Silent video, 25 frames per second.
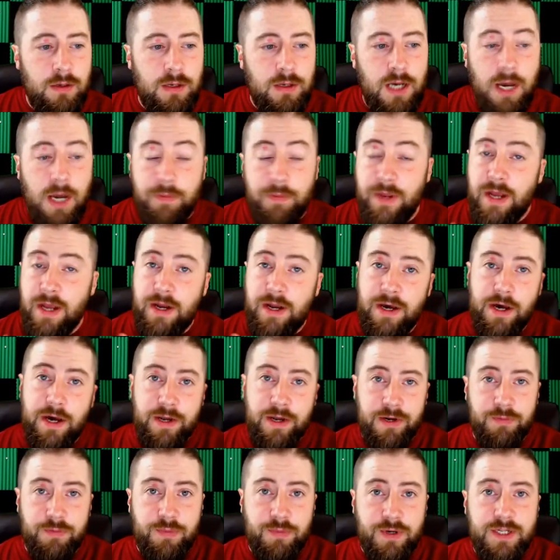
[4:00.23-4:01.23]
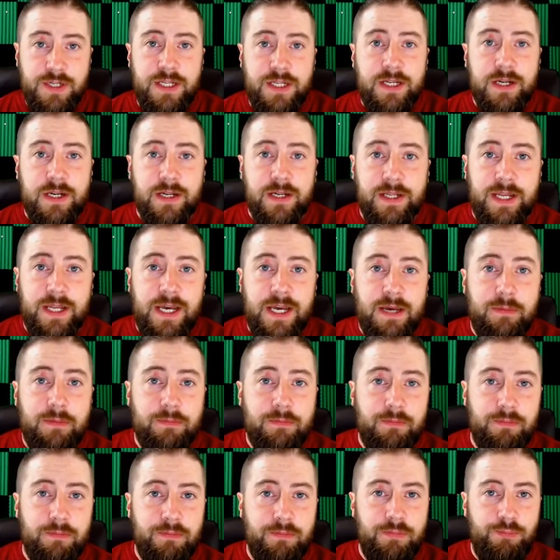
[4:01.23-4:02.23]
I'm not 100% on that,
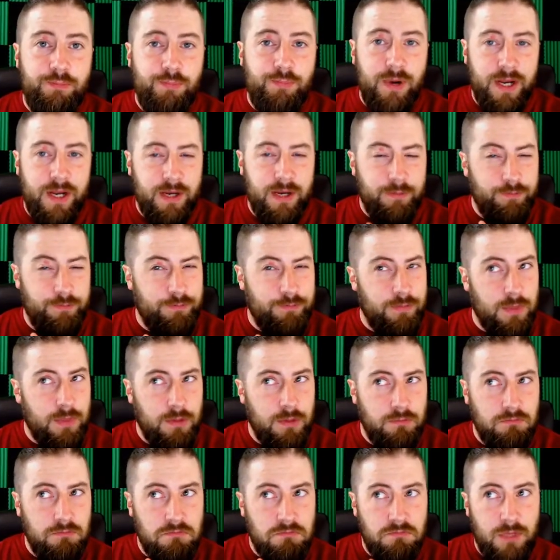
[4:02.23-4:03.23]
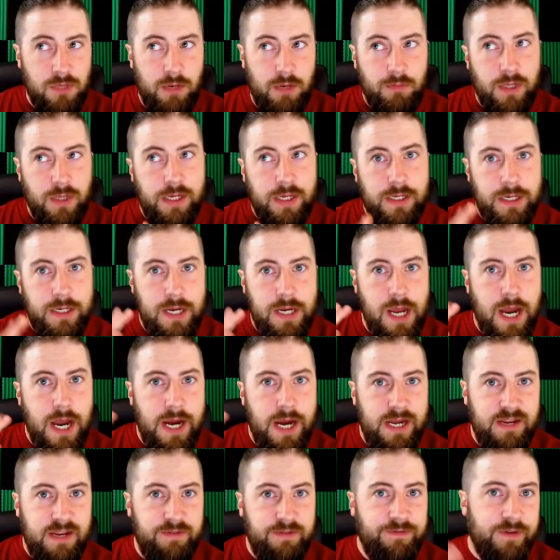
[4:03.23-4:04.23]
but I'm I'm like
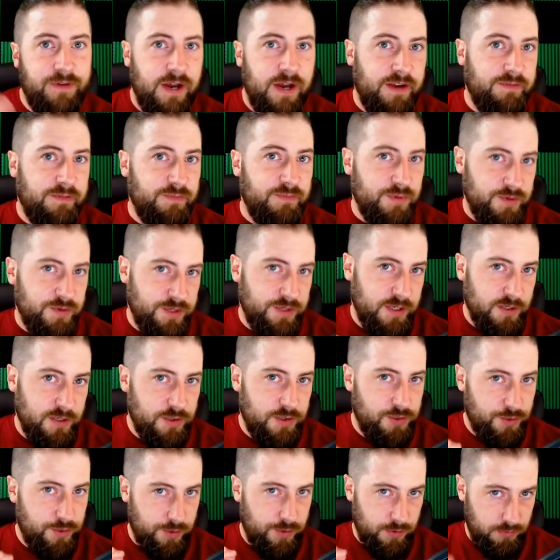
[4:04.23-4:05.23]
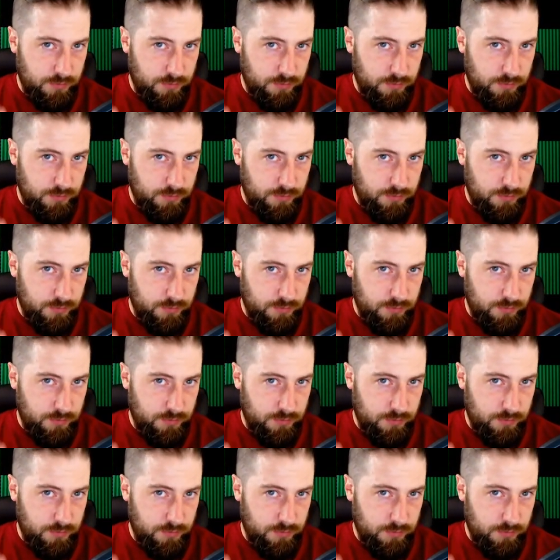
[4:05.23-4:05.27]
95% sure.